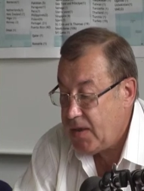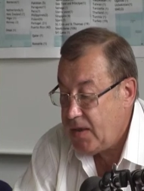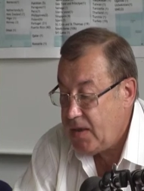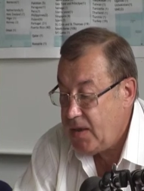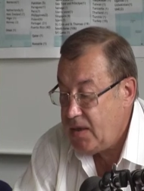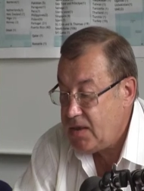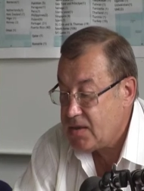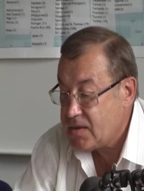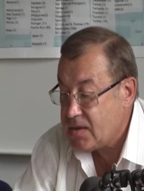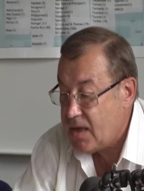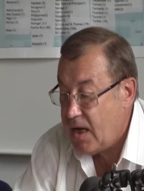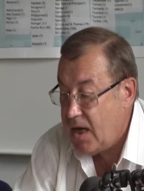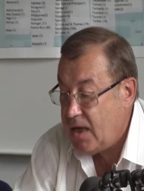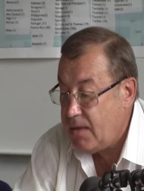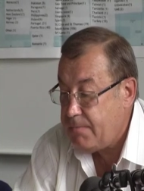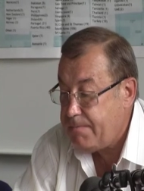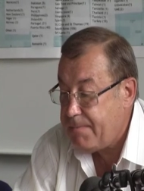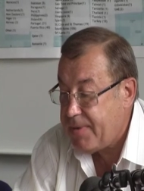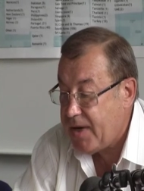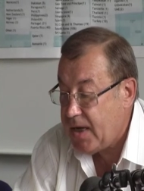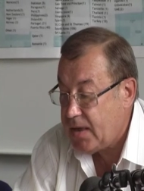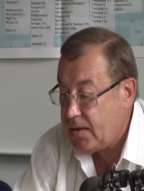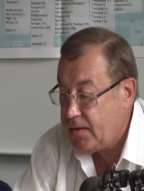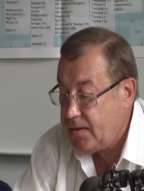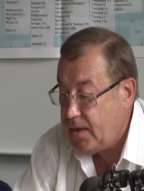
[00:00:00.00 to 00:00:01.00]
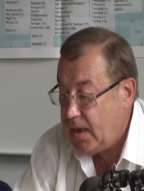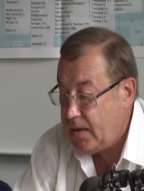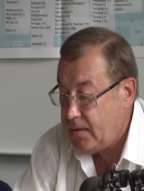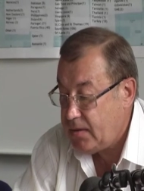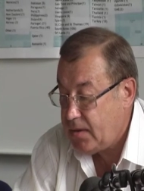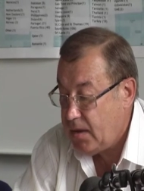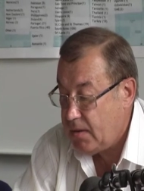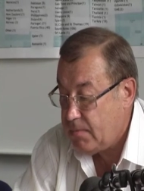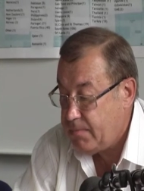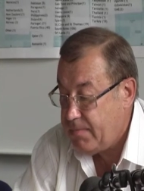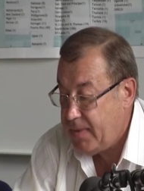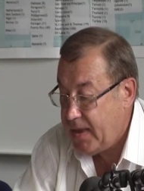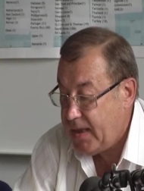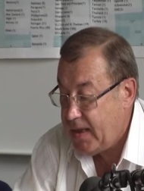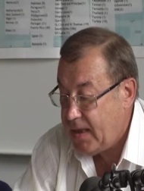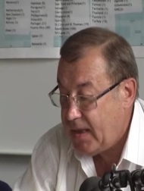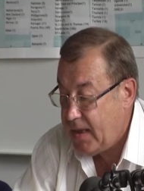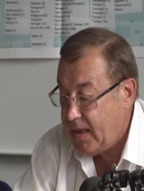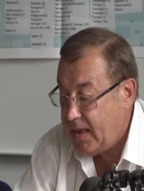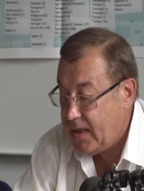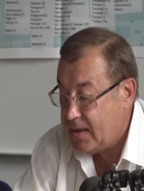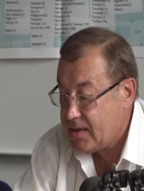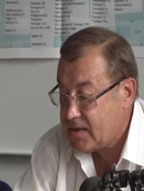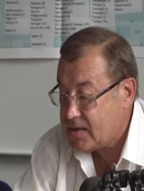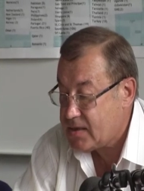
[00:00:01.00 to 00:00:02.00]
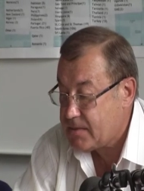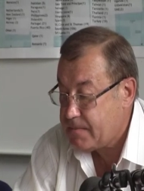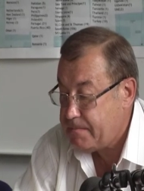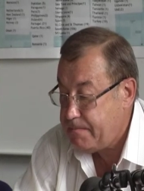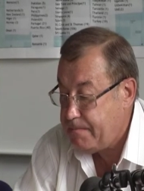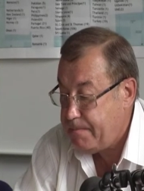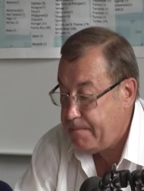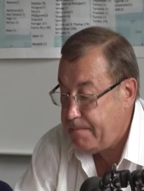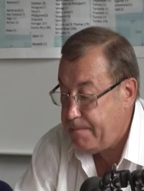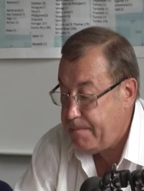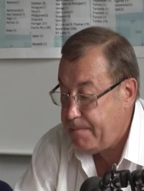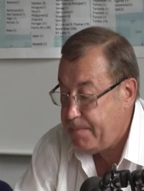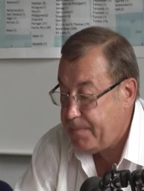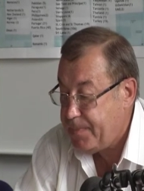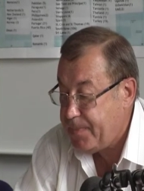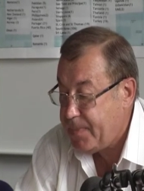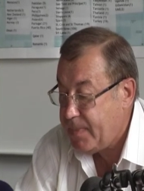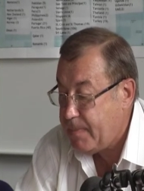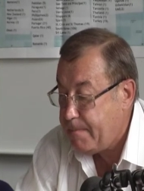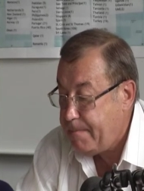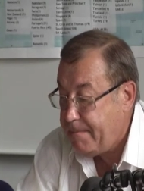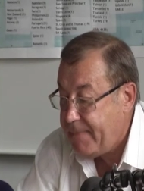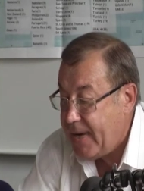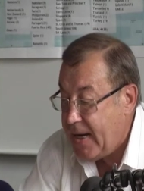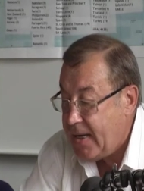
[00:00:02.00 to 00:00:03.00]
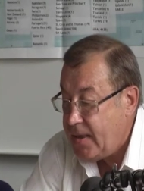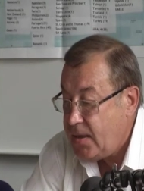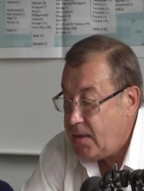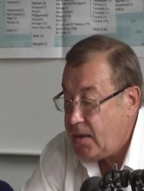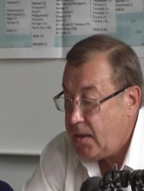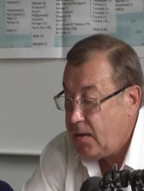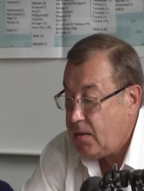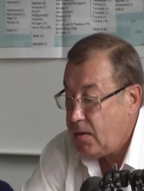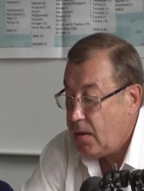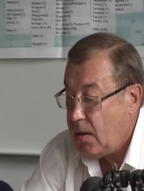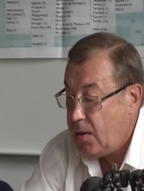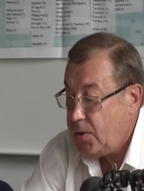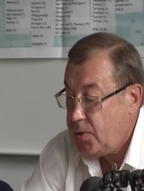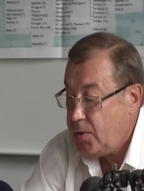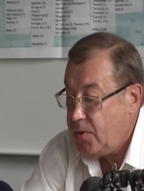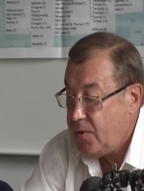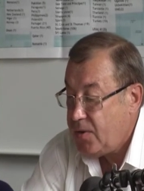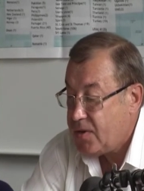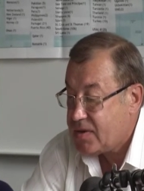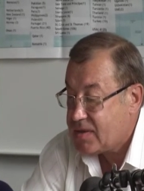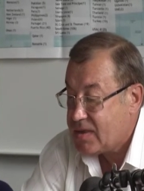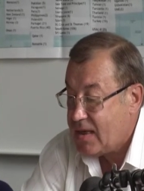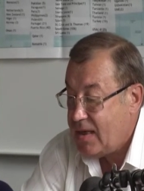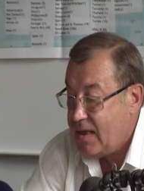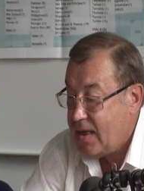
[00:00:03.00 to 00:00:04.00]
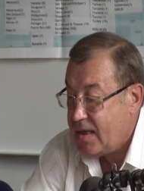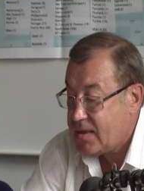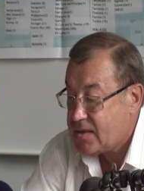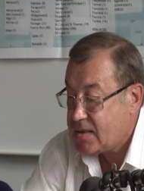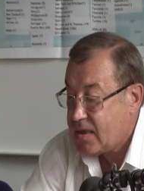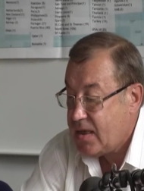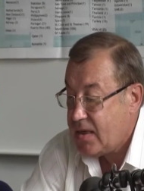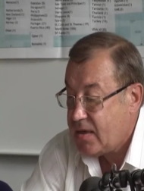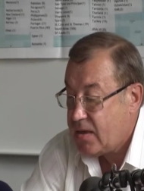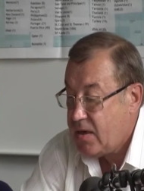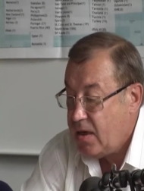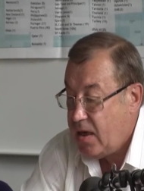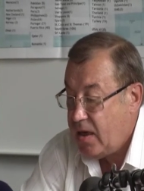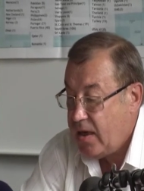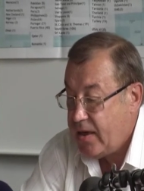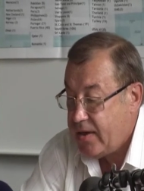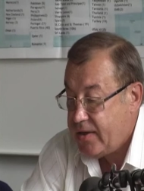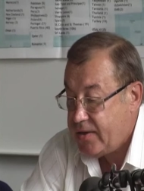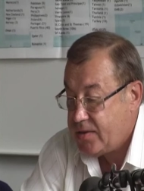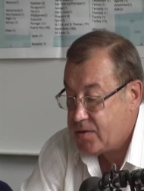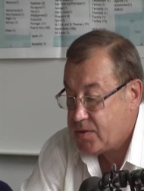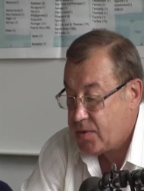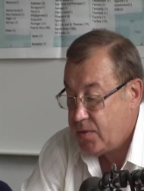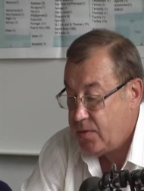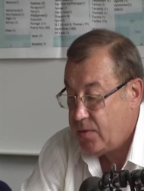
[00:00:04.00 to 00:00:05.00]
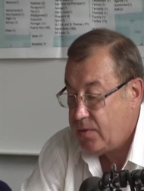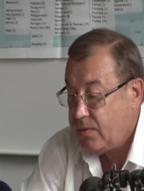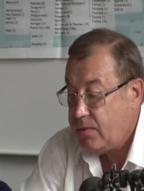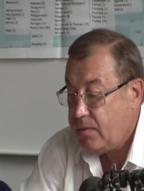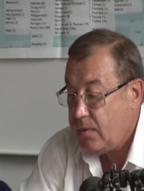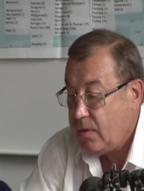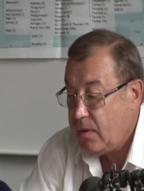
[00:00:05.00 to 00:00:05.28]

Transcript: is unprotected by expanding US-Alaska horizon.